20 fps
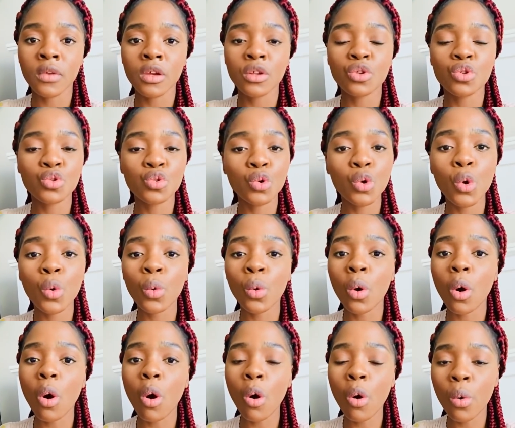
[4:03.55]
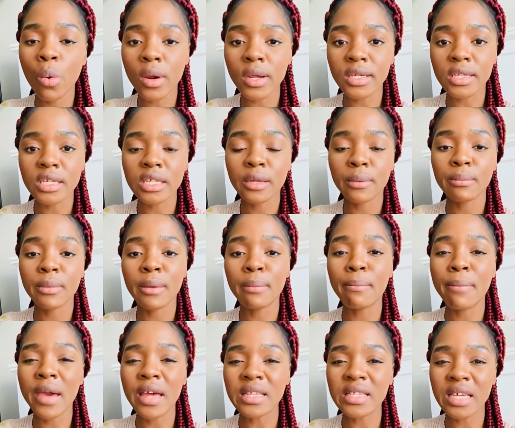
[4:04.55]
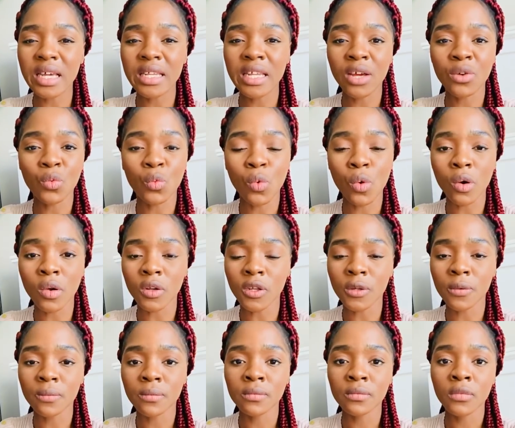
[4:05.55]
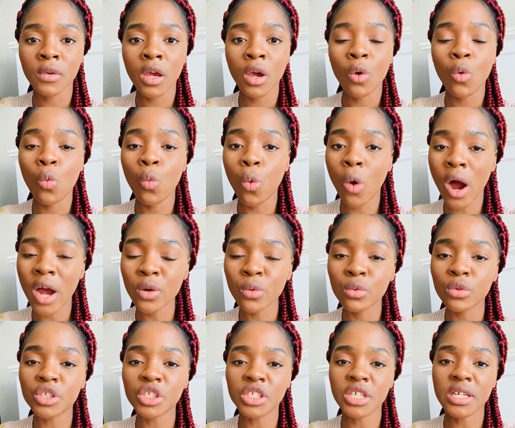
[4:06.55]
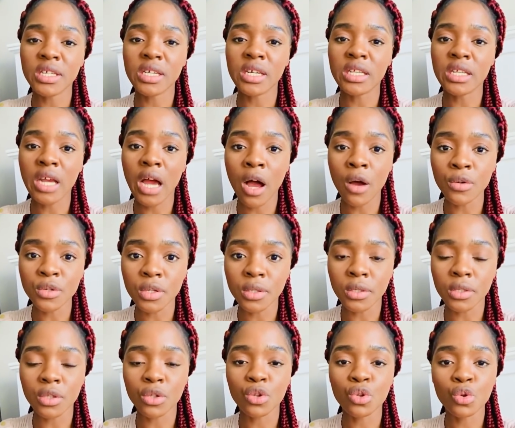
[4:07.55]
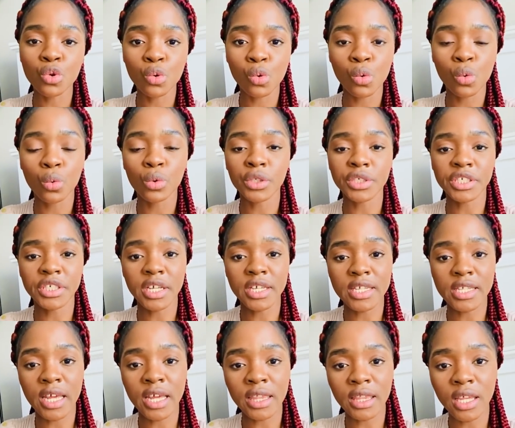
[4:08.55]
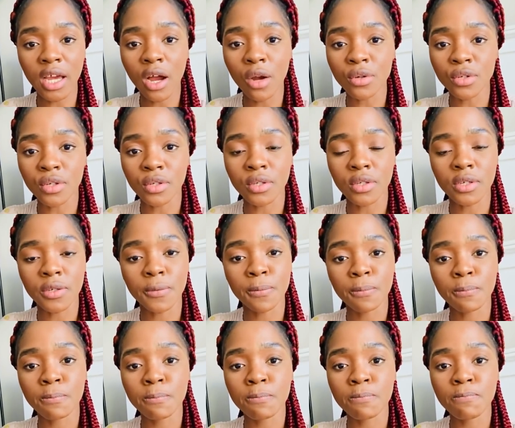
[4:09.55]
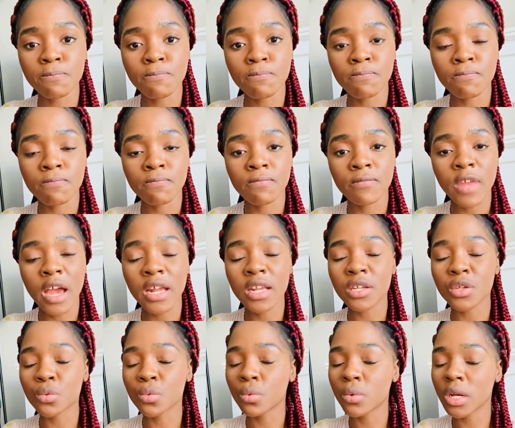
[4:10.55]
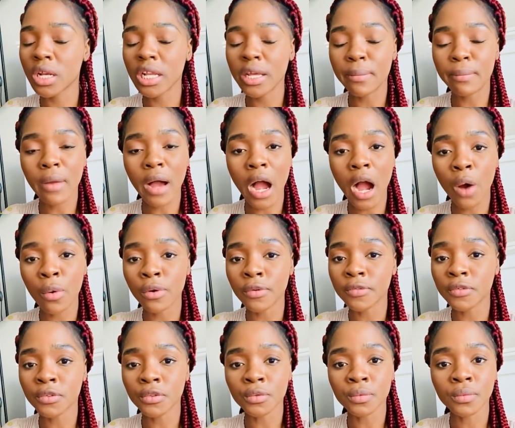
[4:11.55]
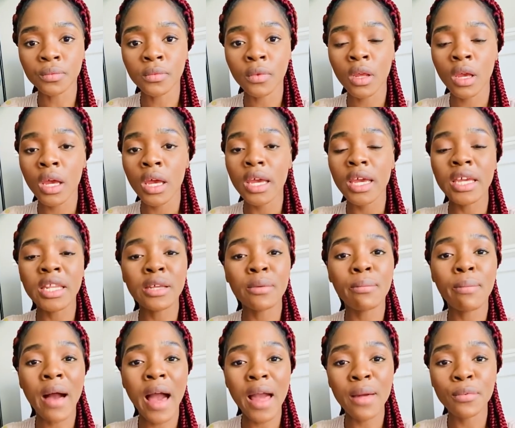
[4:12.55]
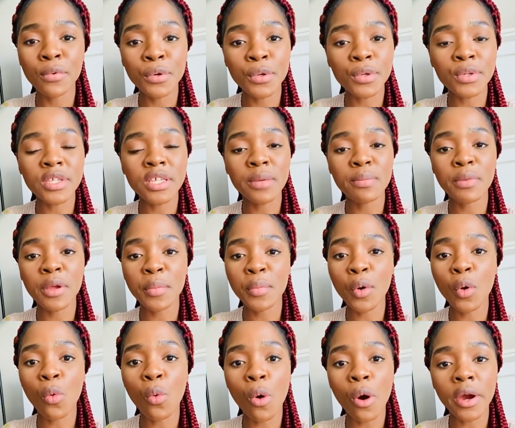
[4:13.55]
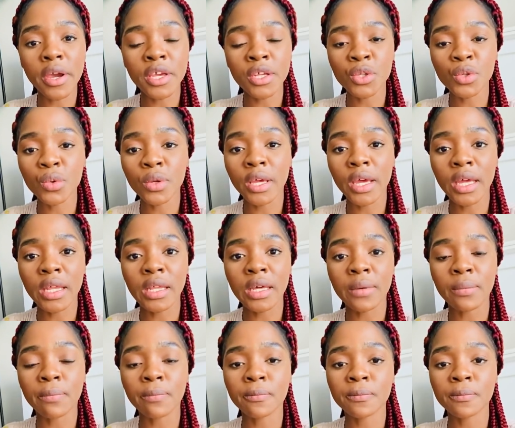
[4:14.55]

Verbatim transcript: Two will always be better than one. One will chase a thousand, two will chase ten thousand. That is really powerful. In the Bible, you see people walking together.